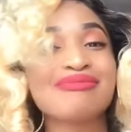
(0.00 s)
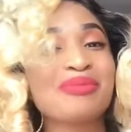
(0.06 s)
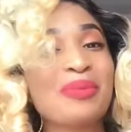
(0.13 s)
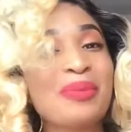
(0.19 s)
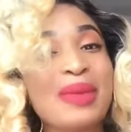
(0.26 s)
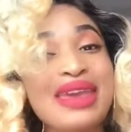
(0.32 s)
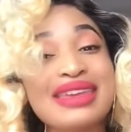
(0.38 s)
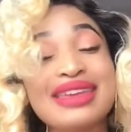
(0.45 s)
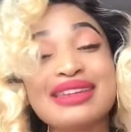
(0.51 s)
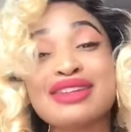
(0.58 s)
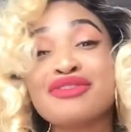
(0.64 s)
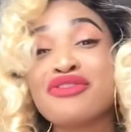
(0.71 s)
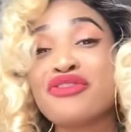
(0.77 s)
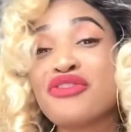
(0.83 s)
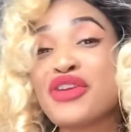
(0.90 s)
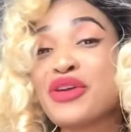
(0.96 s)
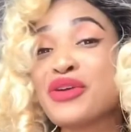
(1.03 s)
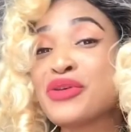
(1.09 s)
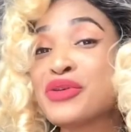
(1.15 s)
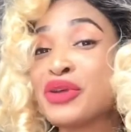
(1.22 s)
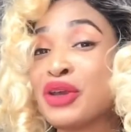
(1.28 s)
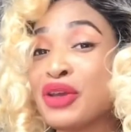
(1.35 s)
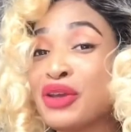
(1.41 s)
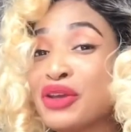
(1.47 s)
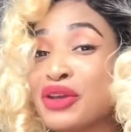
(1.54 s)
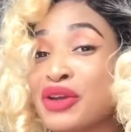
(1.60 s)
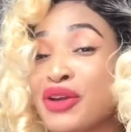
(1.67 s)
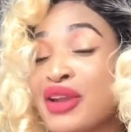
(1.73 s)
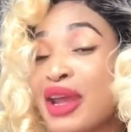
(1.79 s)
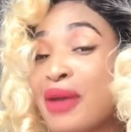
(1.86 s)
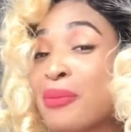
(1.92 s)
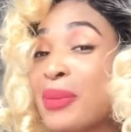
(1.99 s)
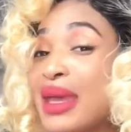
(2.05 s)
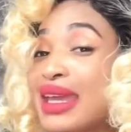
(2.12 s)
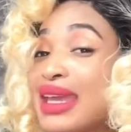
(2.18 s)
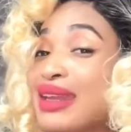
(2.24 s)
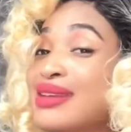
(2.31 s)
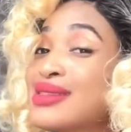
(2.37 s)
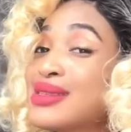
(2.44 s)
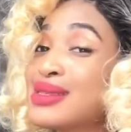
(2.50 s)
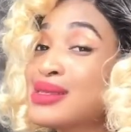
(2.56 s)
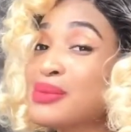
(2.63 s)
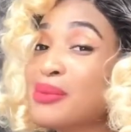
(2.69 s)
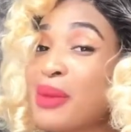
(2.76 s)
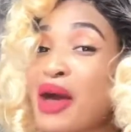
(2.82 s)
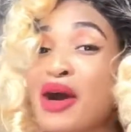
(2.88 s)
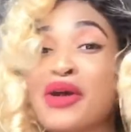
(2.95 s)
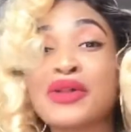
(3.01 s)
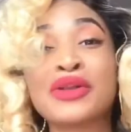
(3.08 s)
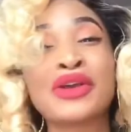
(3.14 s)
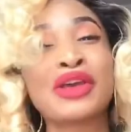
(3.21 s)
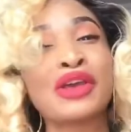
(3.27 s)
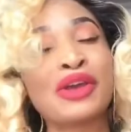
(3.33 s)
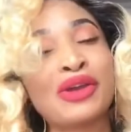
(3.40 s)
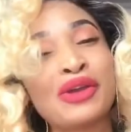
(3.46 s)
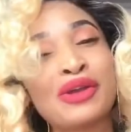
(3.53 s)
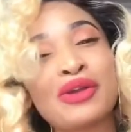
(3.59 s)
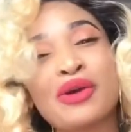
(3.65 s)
making it feel good and making it smell good.